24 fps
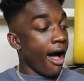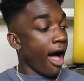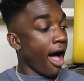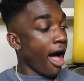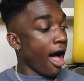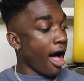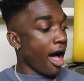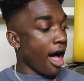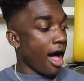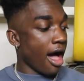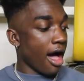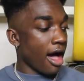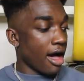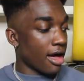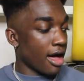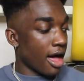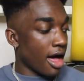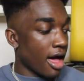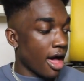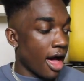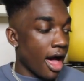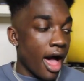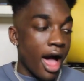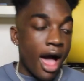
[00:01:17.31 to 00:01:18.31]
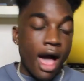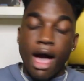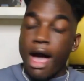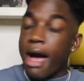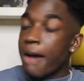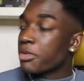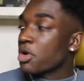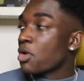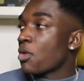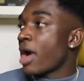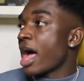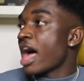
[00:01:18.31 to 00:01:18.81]

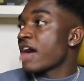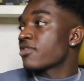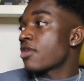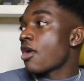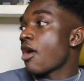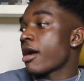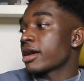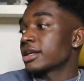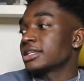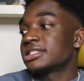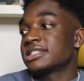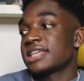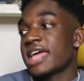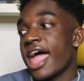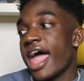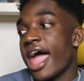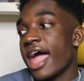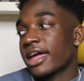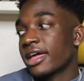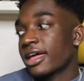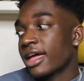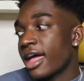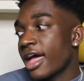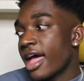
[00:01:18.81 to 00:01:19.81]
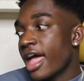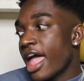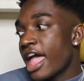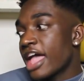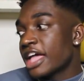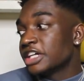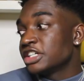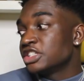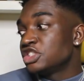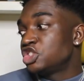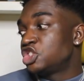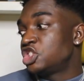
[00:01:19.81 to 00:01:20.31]
I'm gonna have a heart attack.
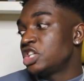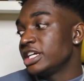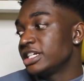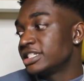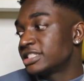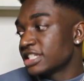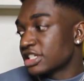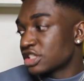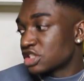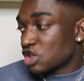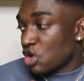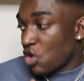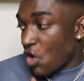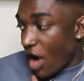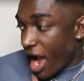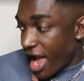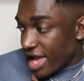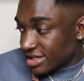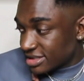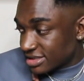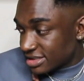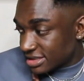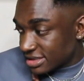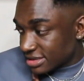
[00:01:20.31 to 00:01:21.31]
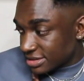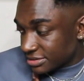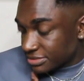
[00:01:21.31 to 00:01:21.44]
Jesus Christ.